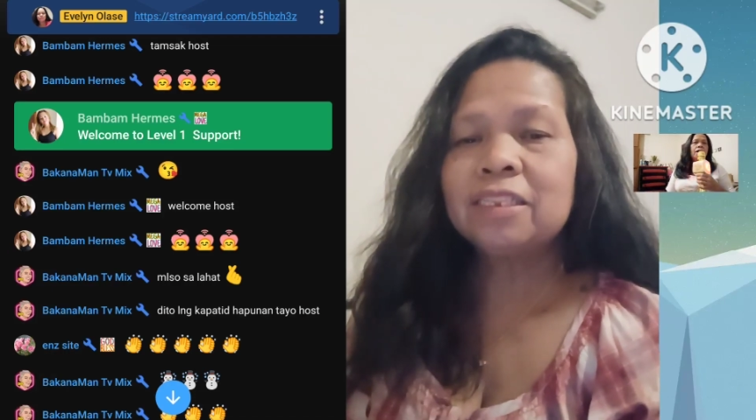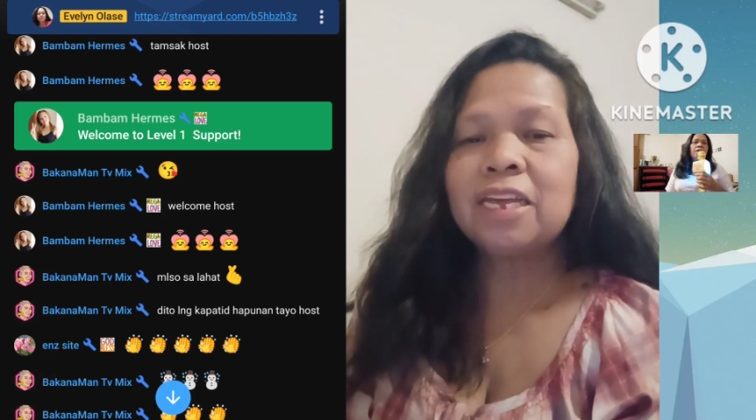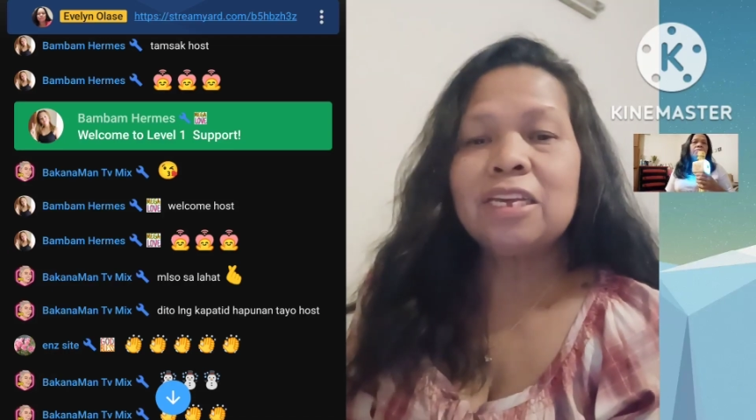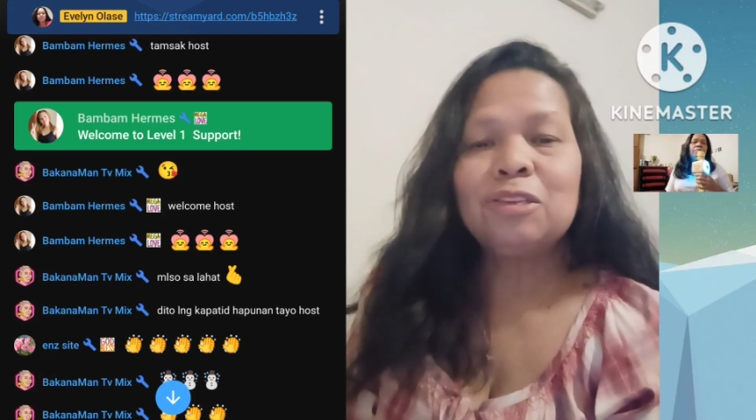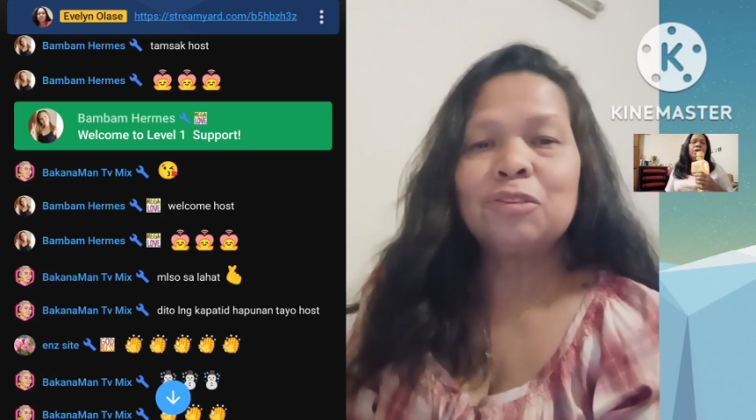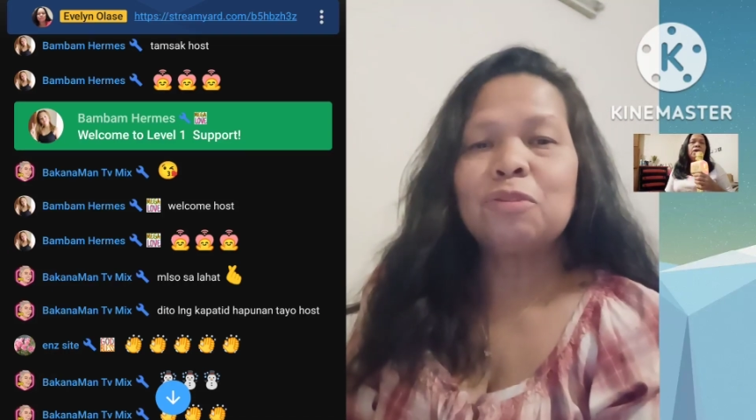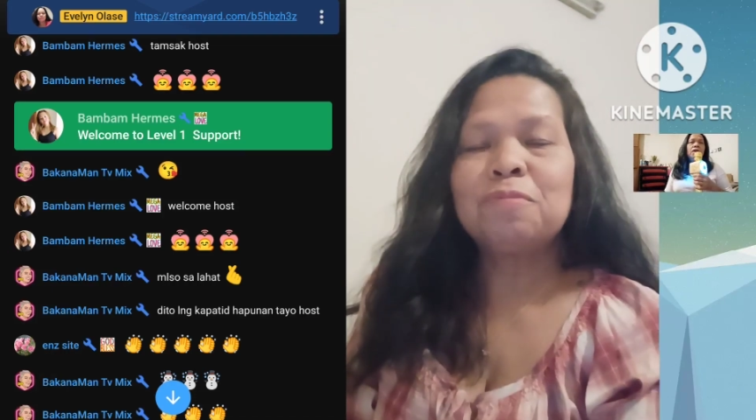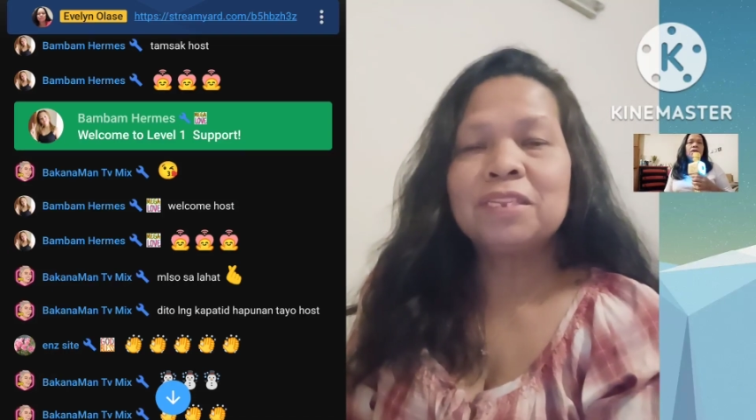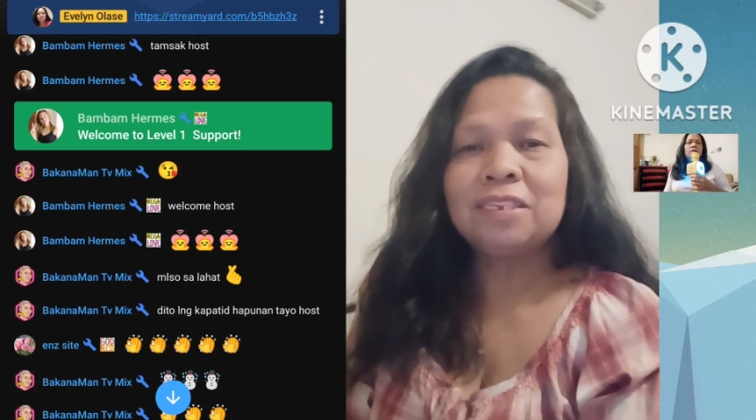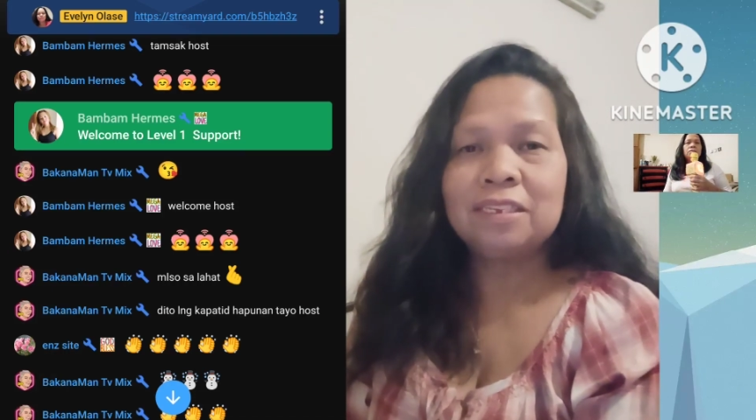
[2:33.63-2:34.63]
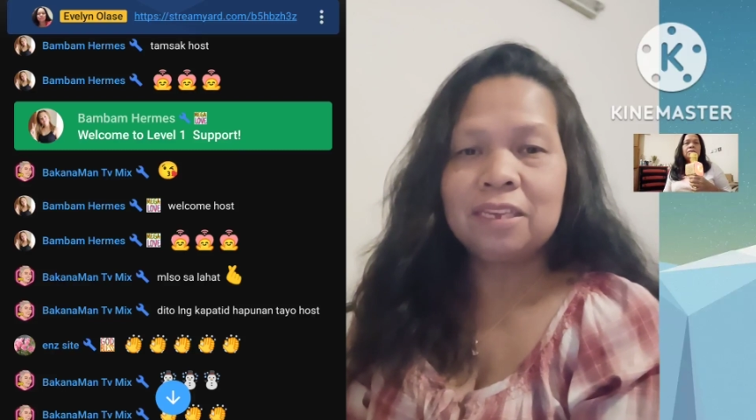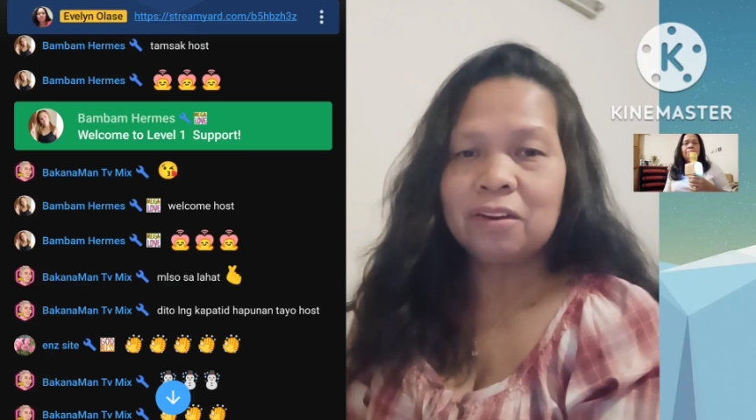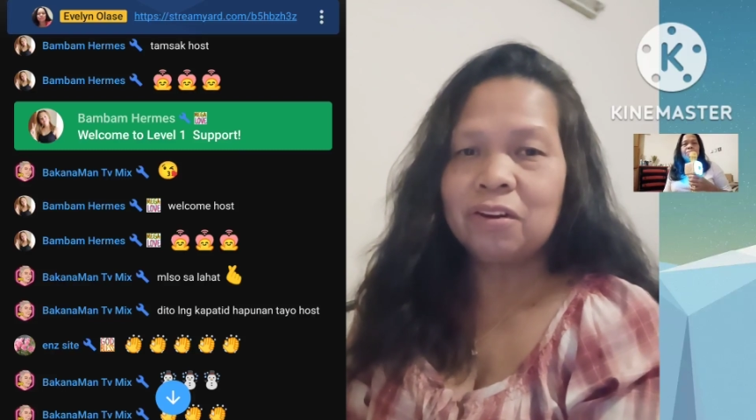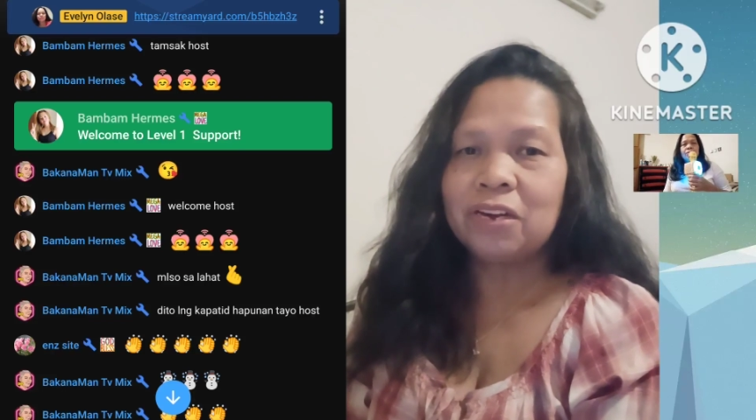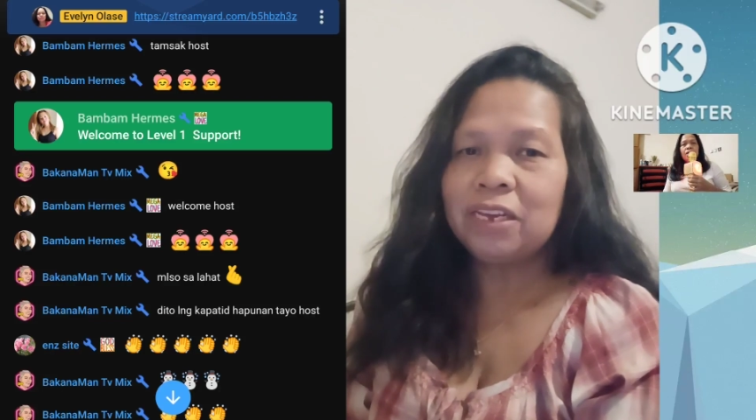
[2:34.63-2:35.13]
Thank you so much, Sisi
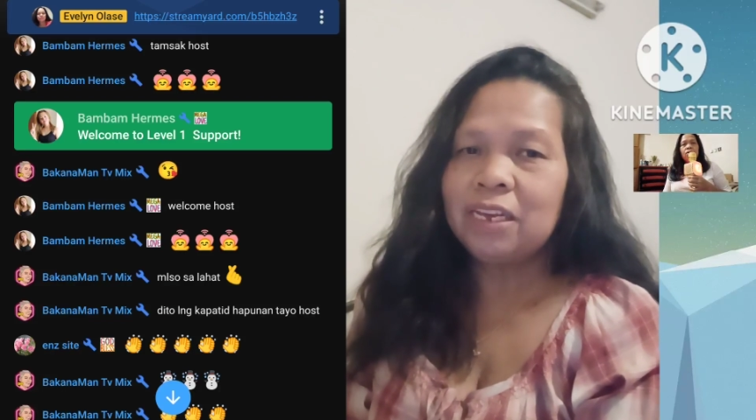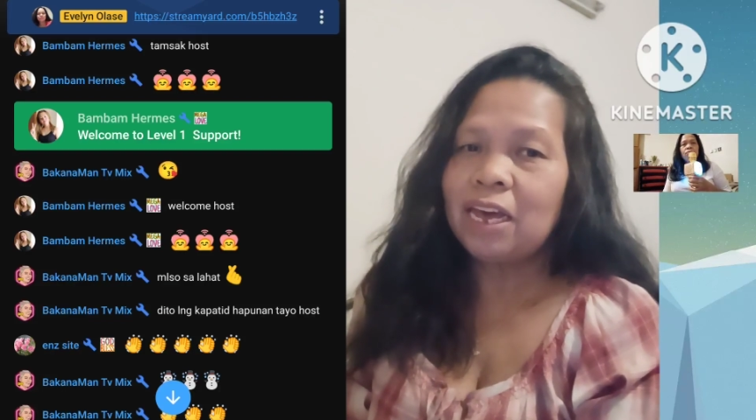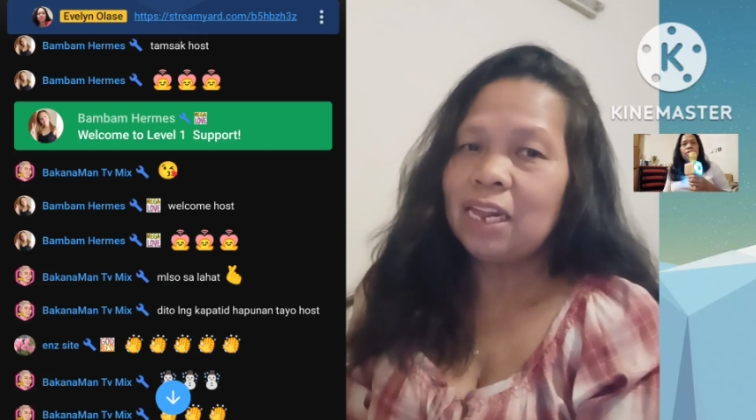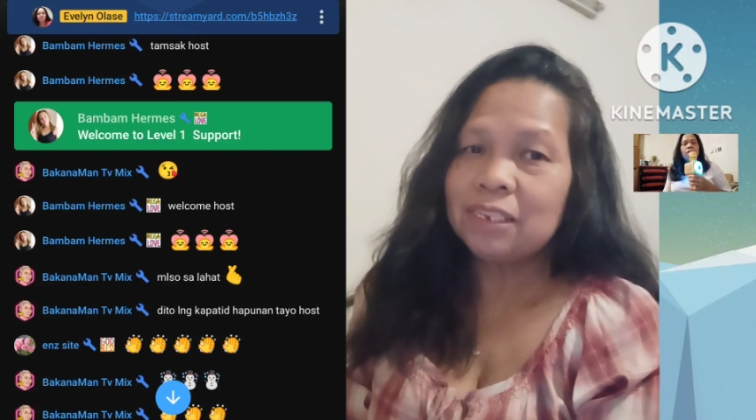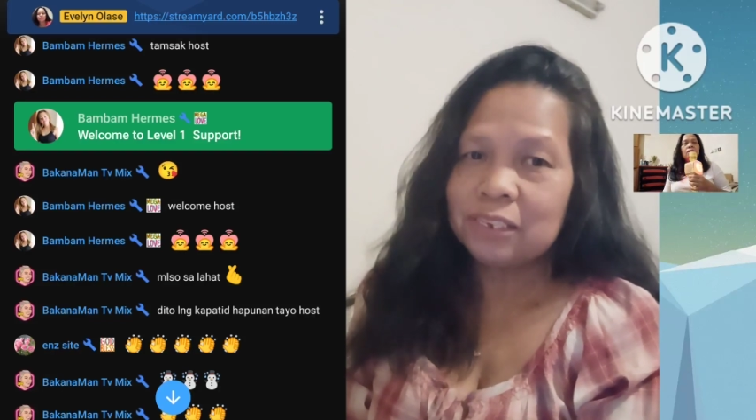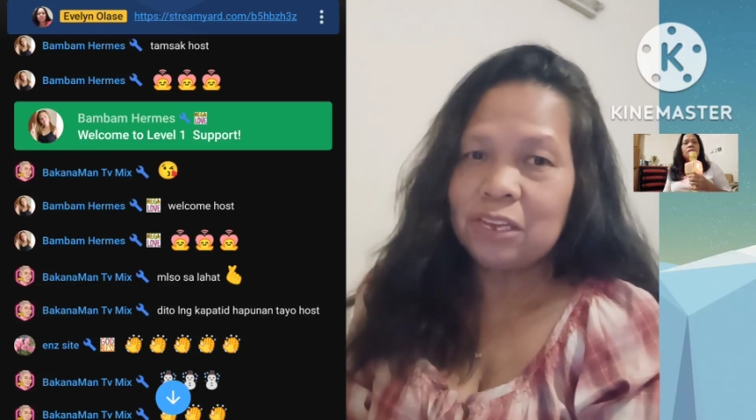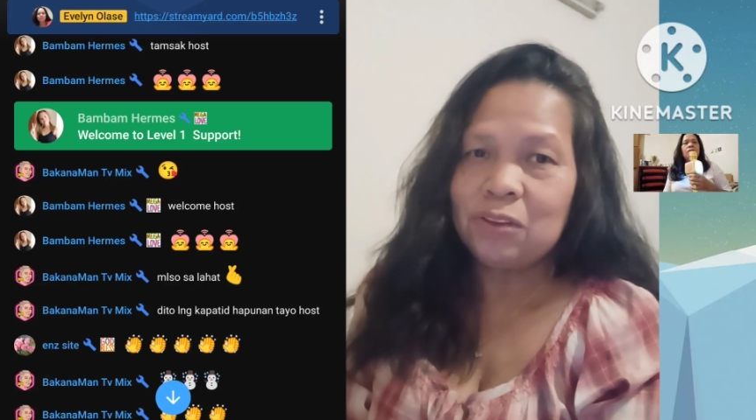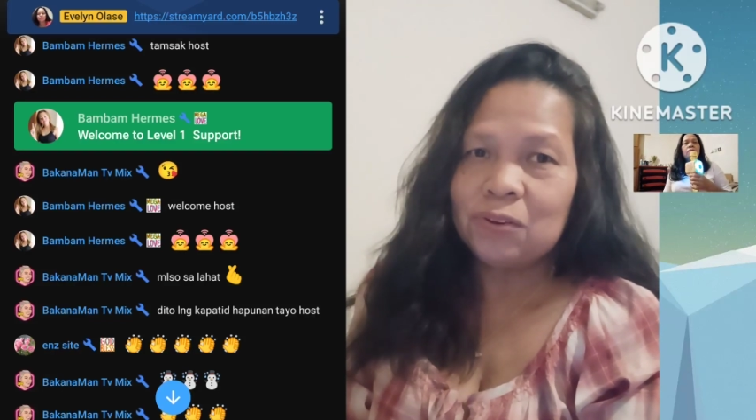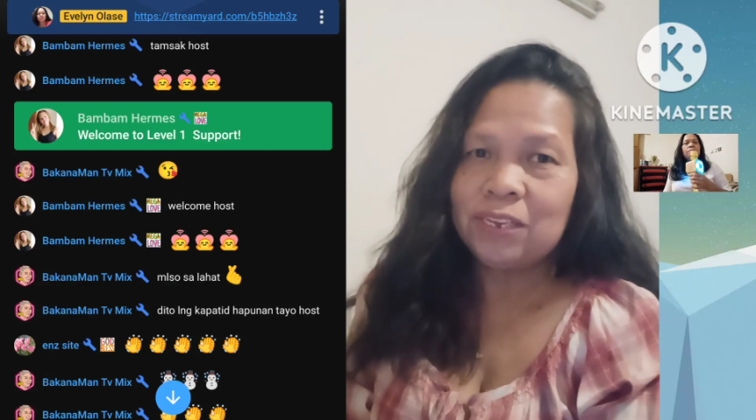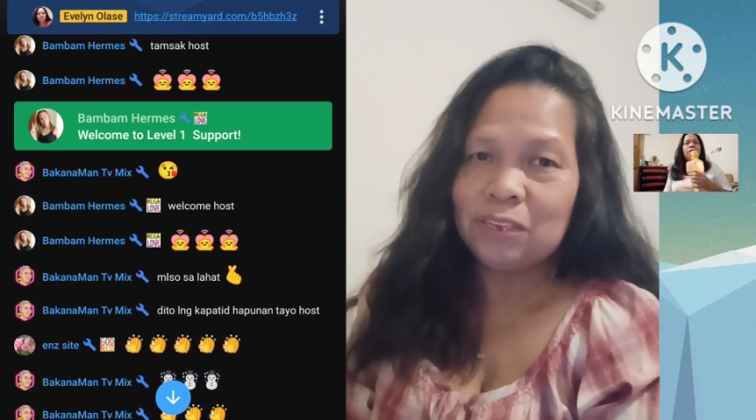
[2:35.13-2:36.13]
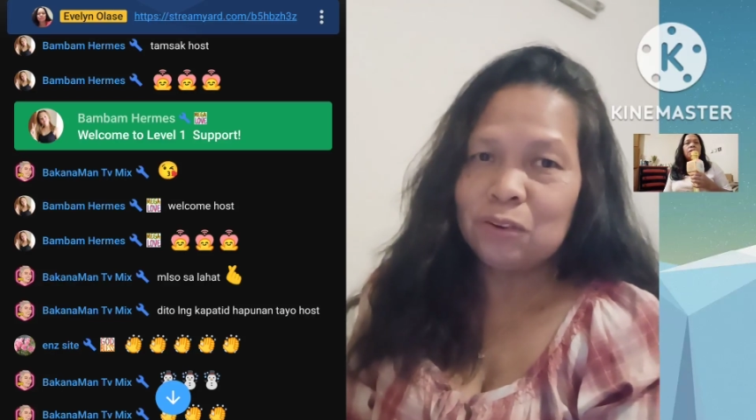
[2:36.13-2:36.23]
Koy. I'll see you